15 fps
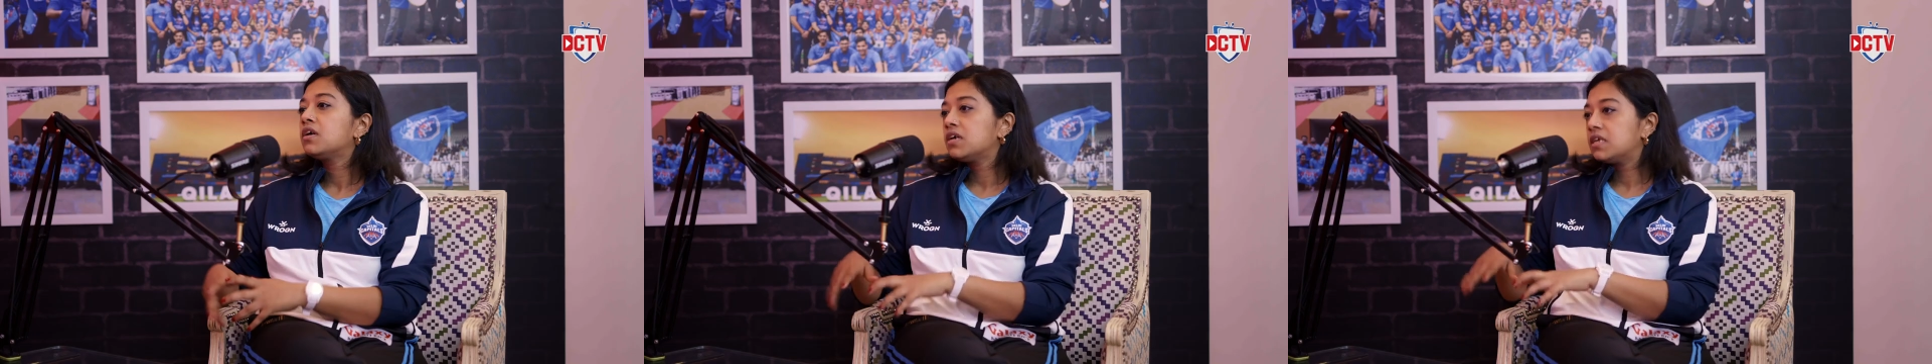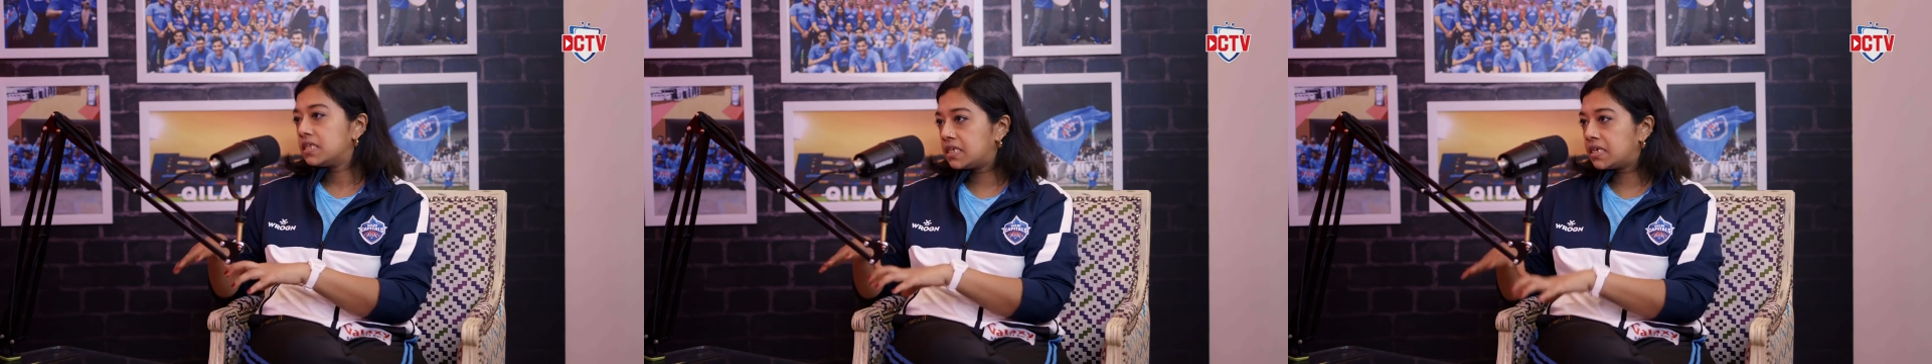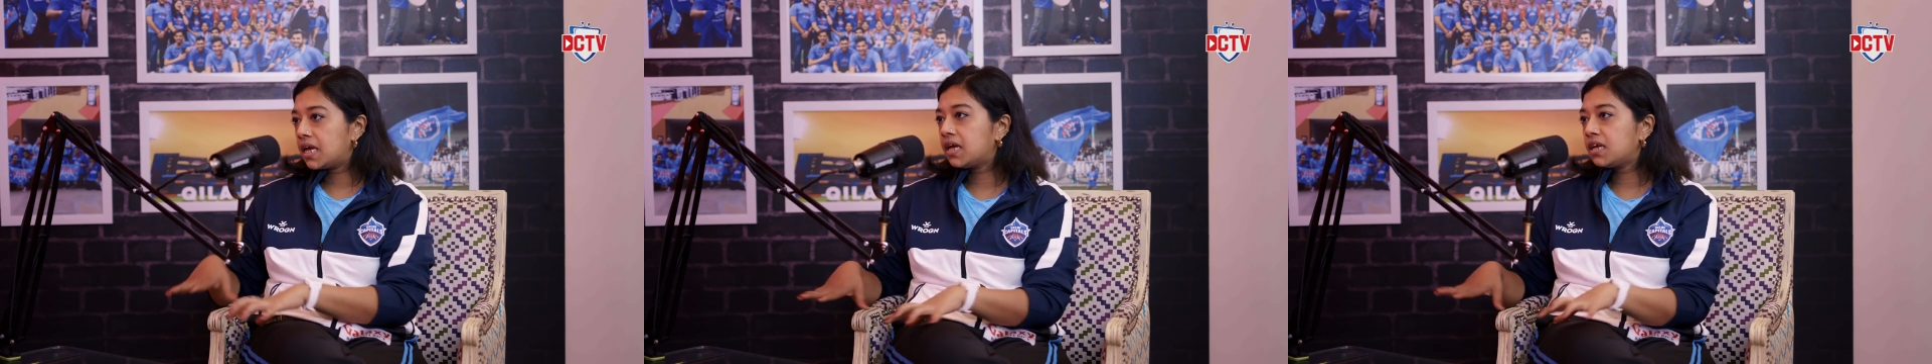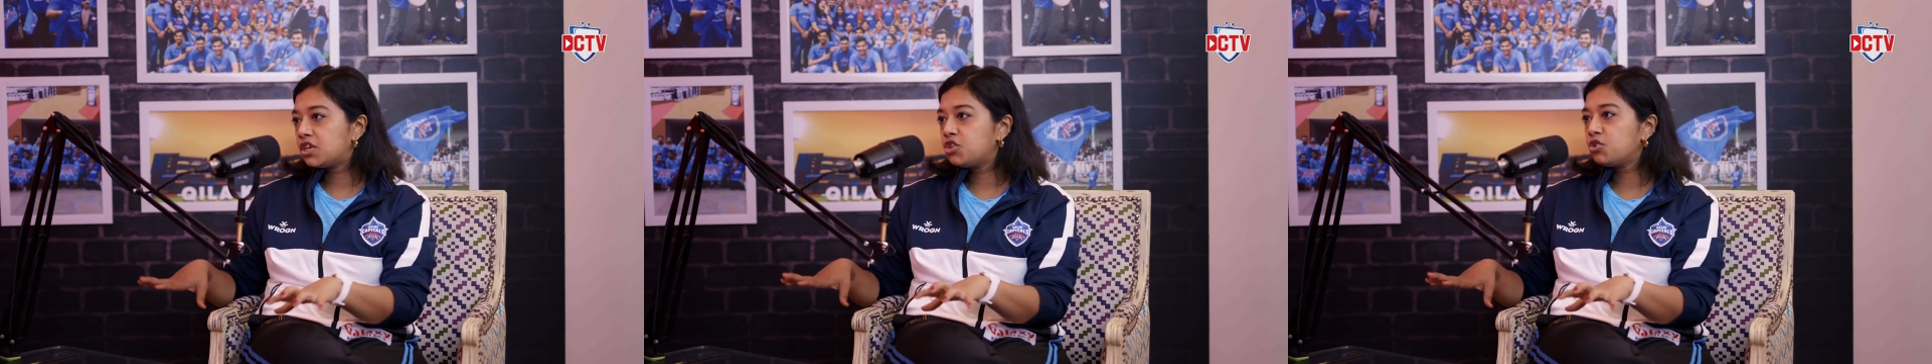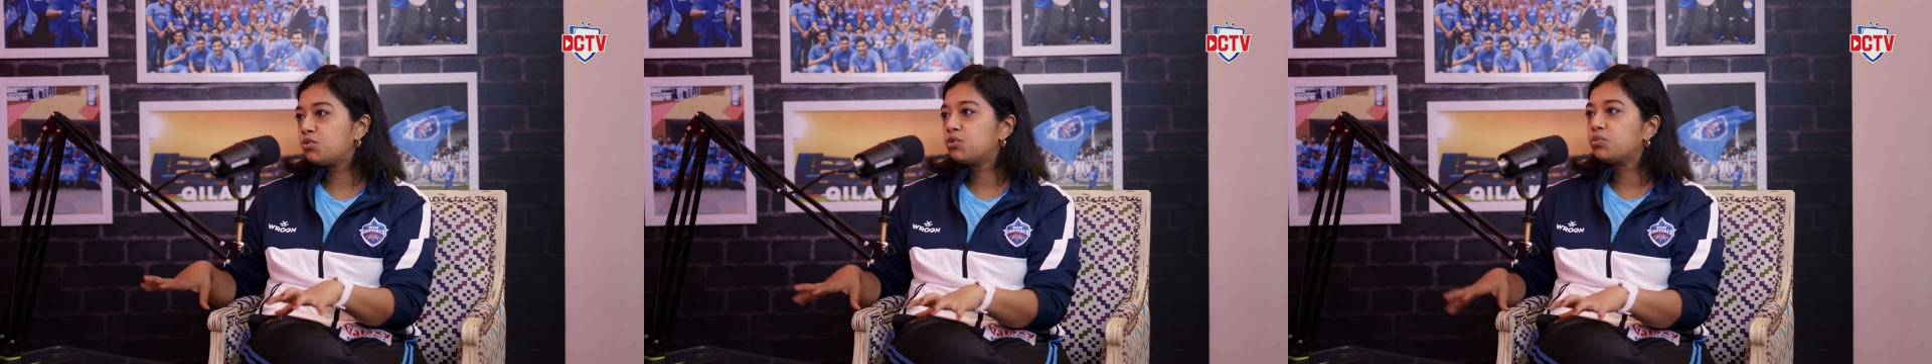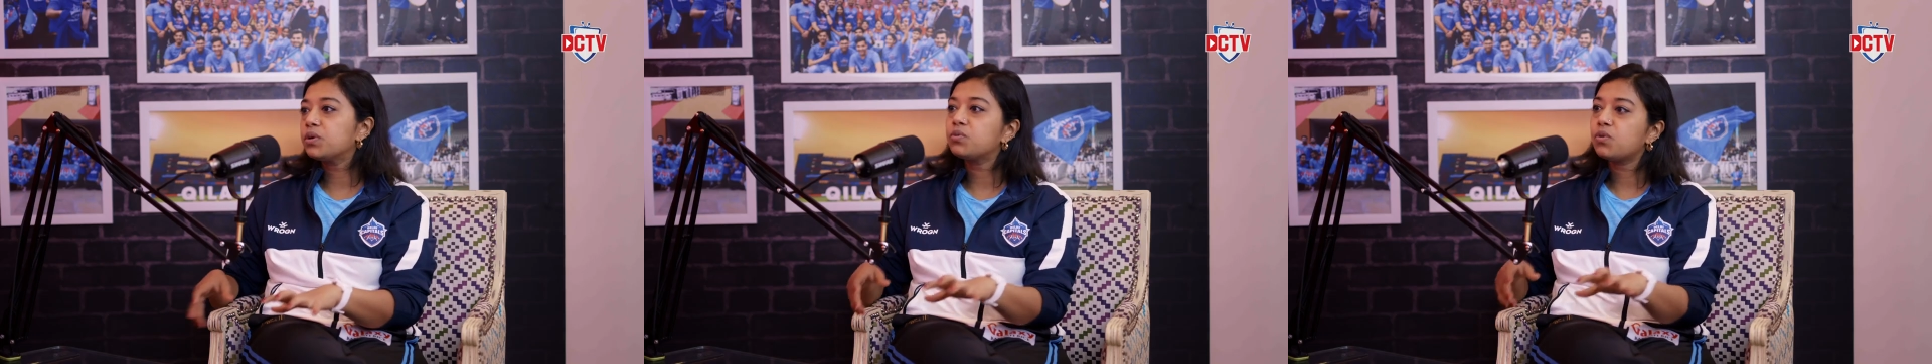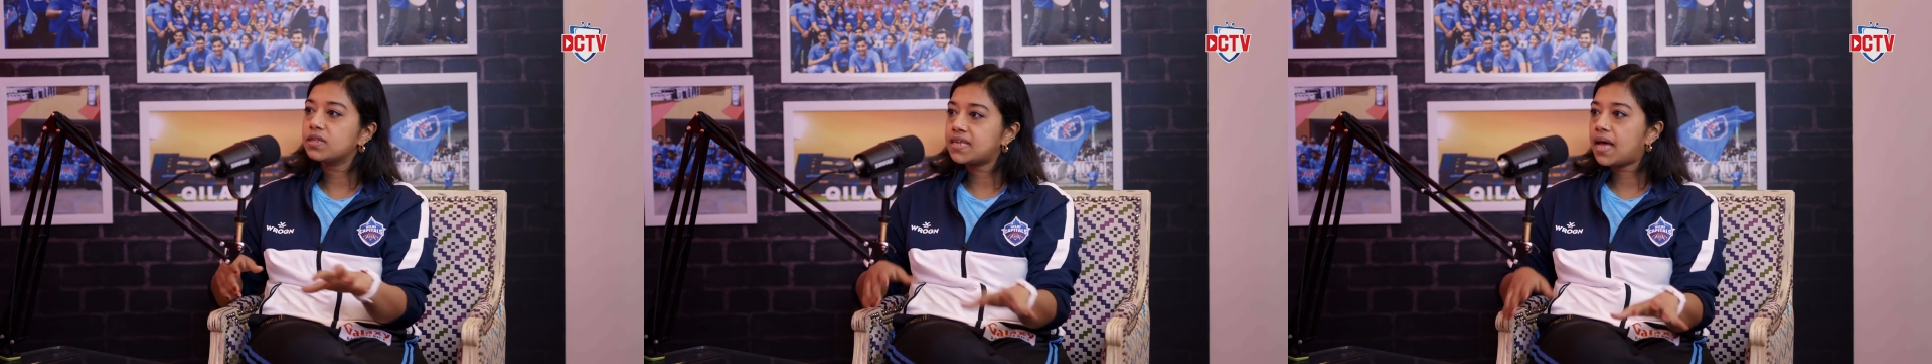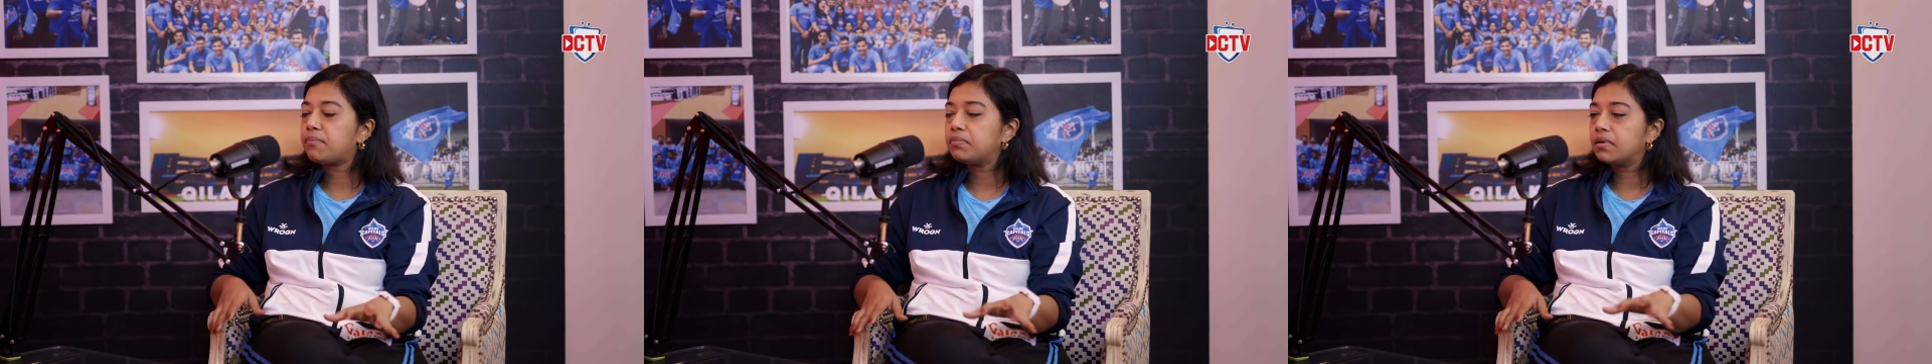staying tuned with
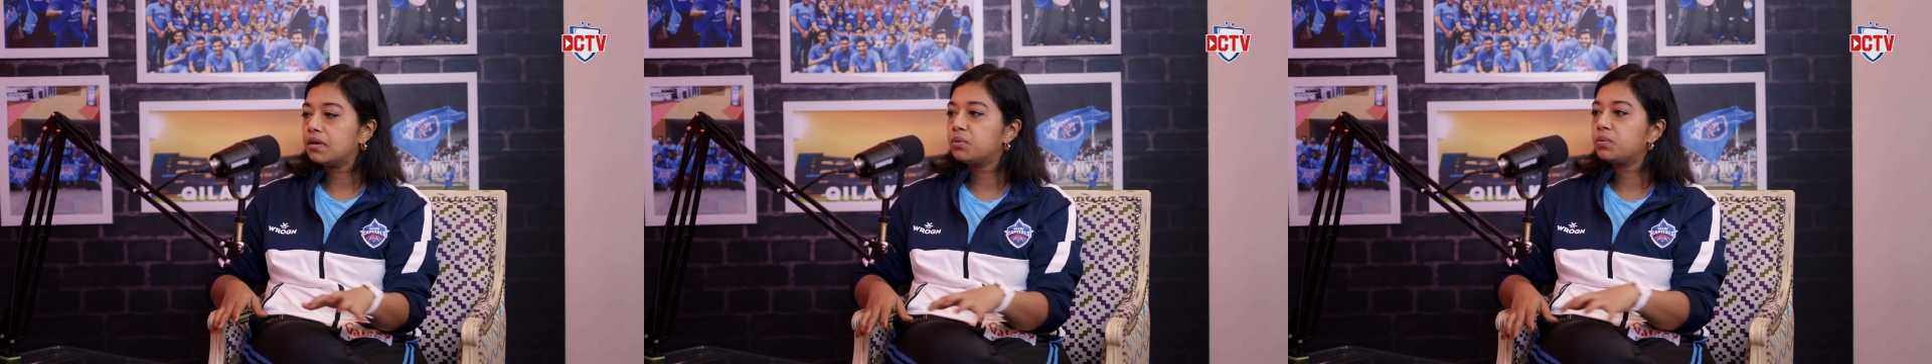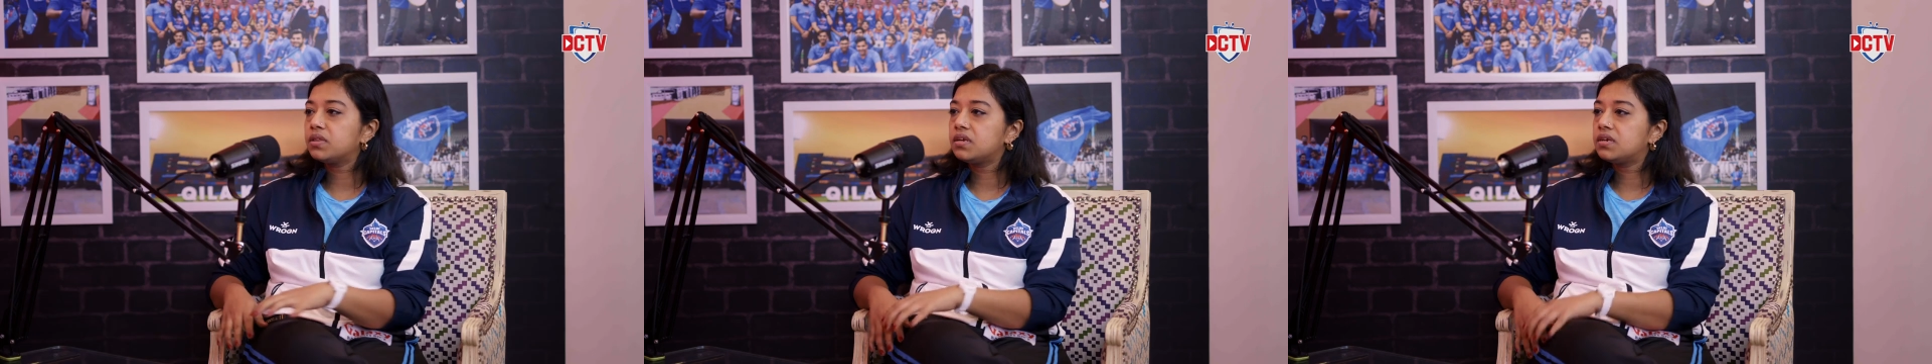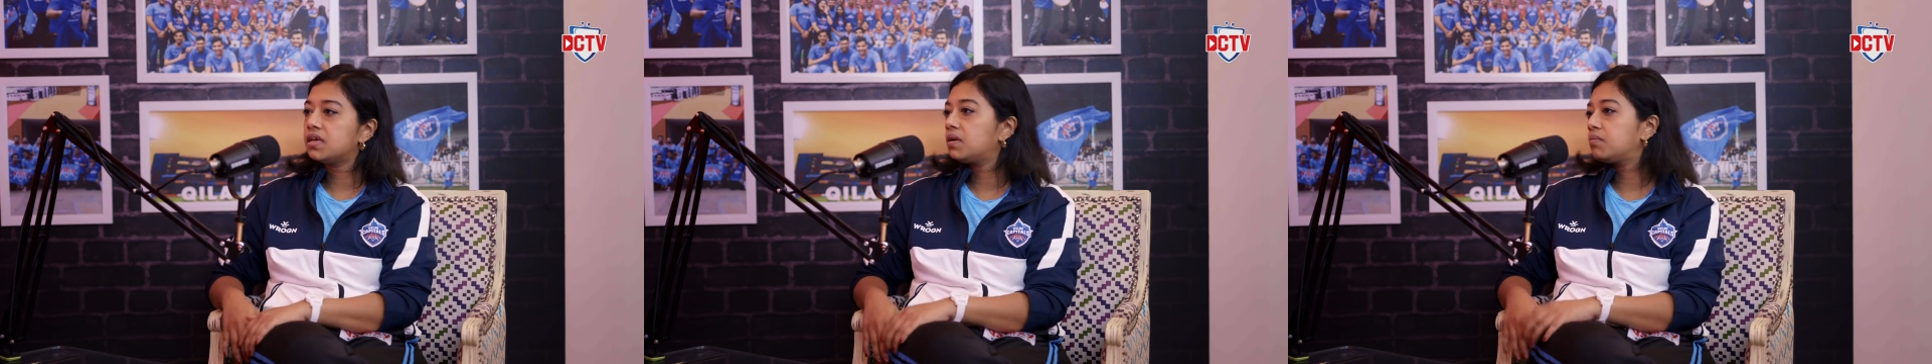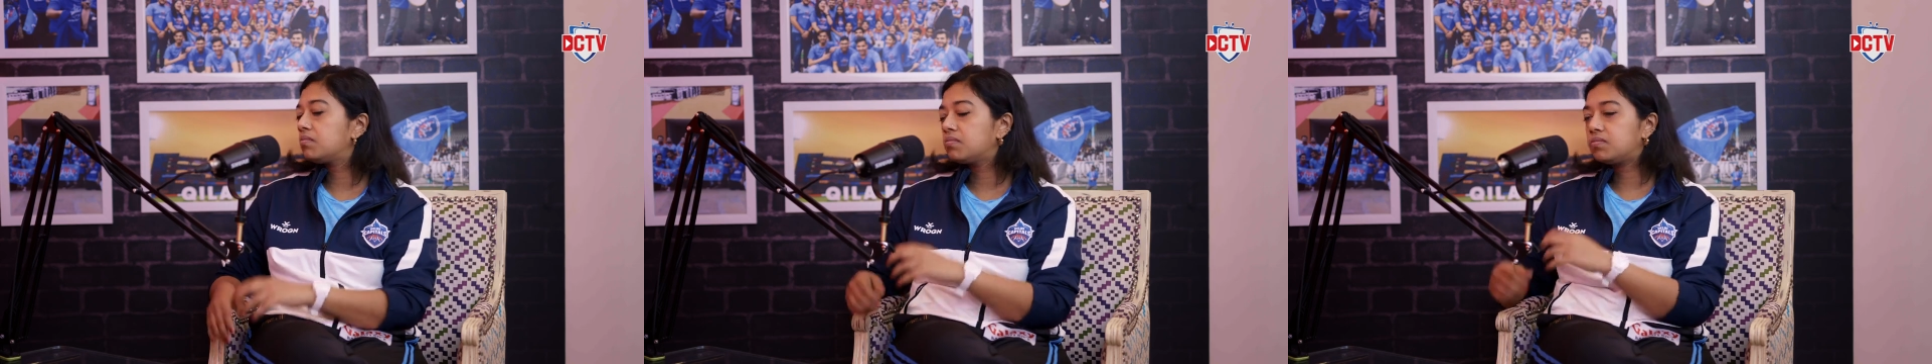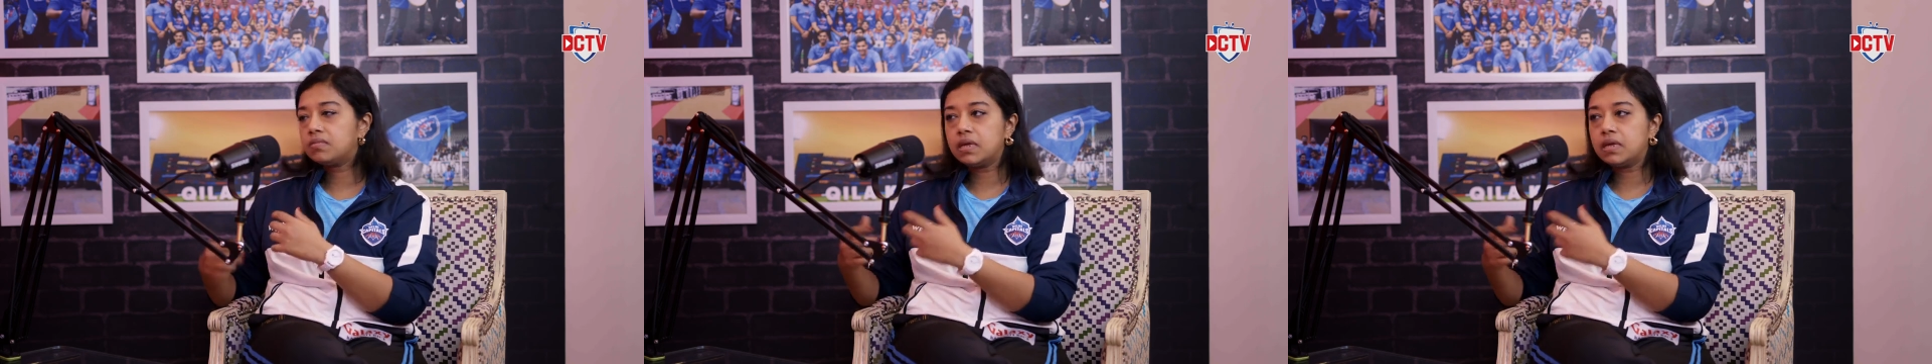what's happening with the team,